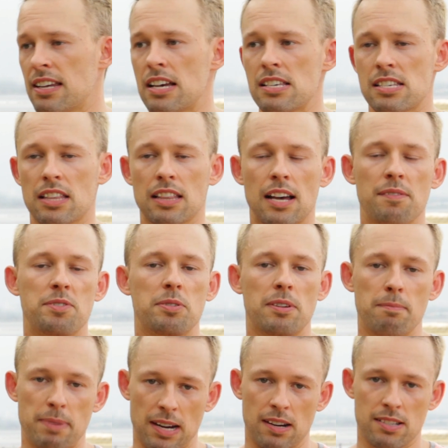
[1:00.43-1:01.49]
does love to
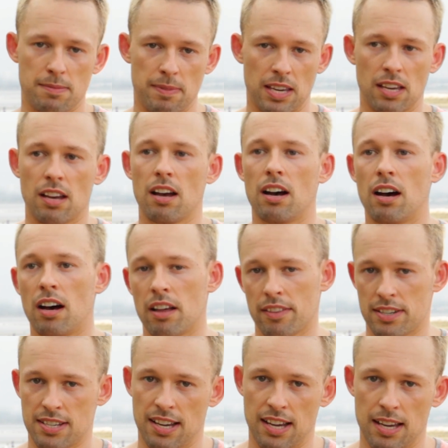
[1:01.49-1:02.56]
embarrass me all the
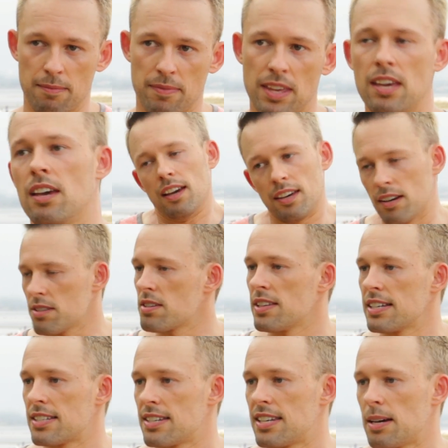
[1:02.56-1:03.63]
time. He also
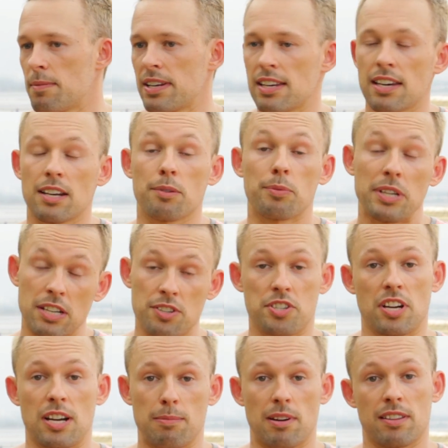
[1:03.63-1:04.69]
likes to tell me to get a real
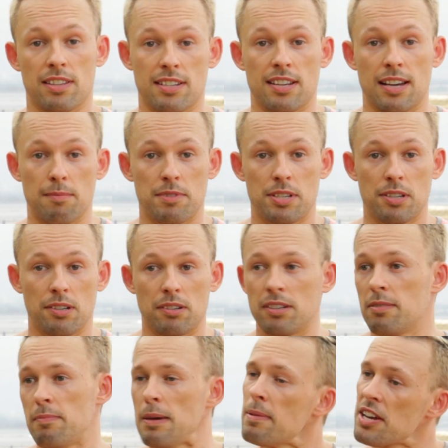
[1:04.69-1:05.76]
job all the time, too.
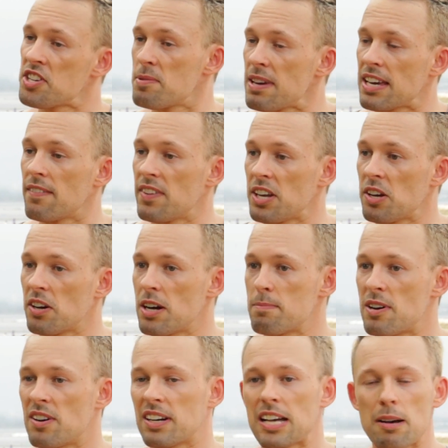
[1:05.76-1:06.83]
Maybe I should make a video
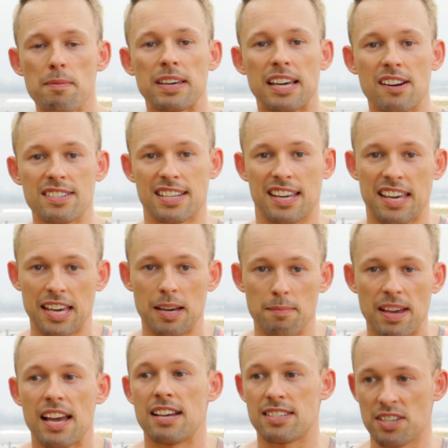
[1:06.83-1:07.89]
about coming out to
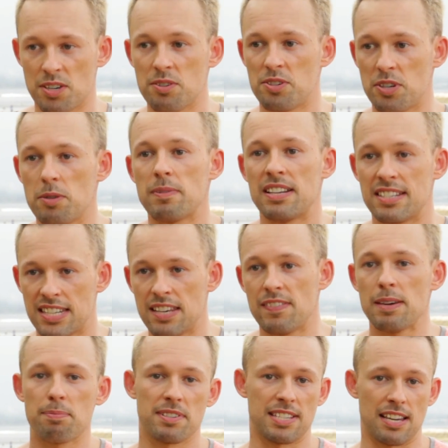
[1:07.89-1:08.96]
him as a YouTube and
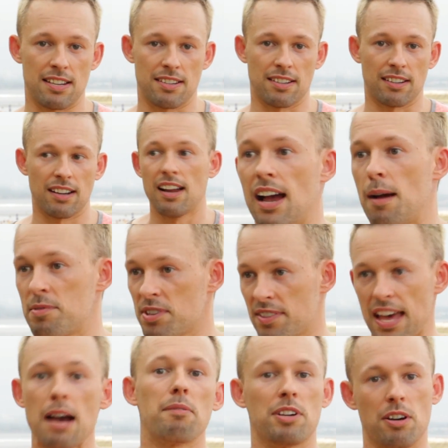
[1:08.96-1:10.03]
TV presenter. I'm sure
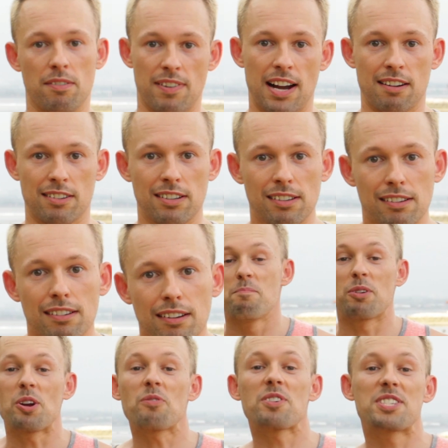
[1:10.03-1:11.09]
that would go viral.
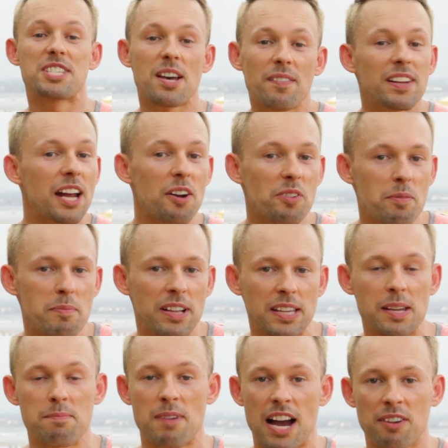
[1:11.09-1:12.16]
But over 700
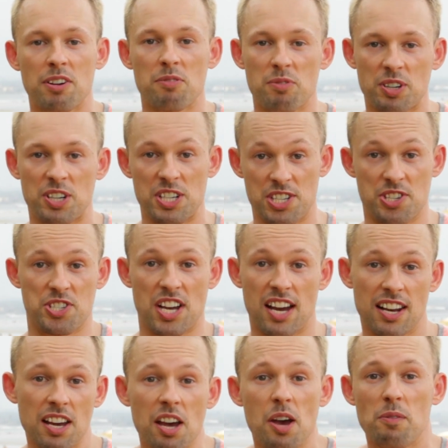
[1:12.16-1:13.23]
million migrant workers in
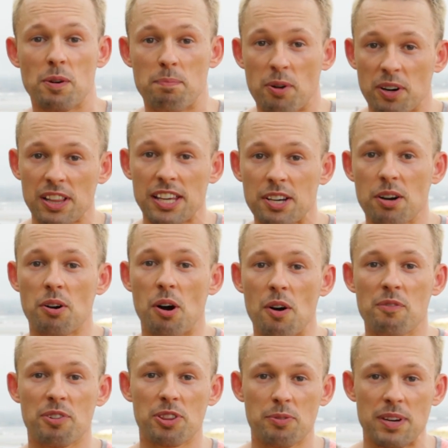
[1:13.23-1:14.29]
China reportedly go
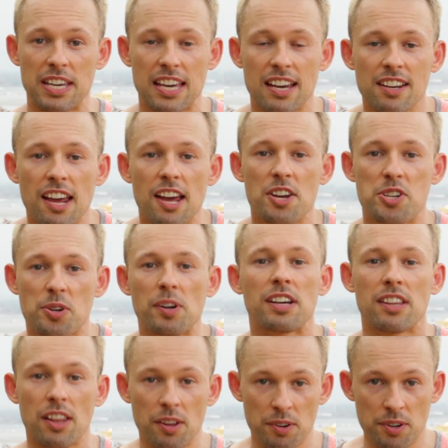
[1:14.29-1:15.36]
home for the weekend during
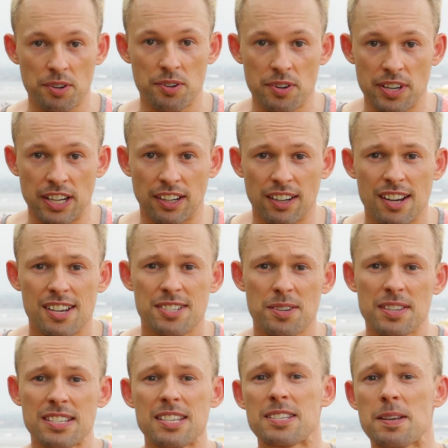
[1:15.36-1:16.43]
the Lunar New Year. So
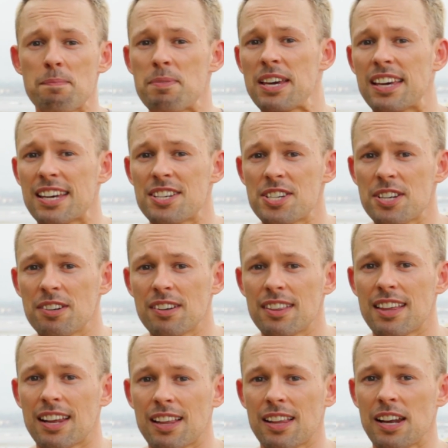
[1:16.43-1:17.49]
this is a big issue
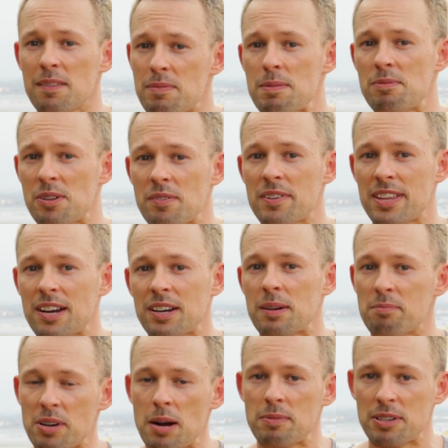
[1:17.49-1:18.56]
that a lot of people over there
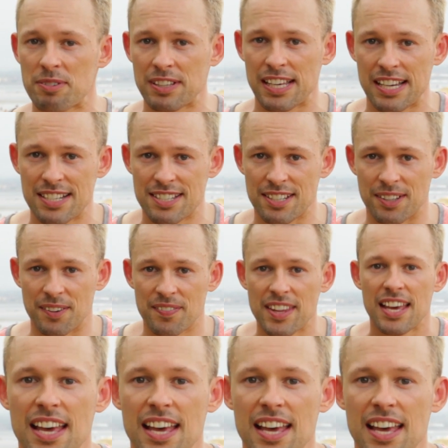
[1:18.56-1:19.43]
can probably relate to.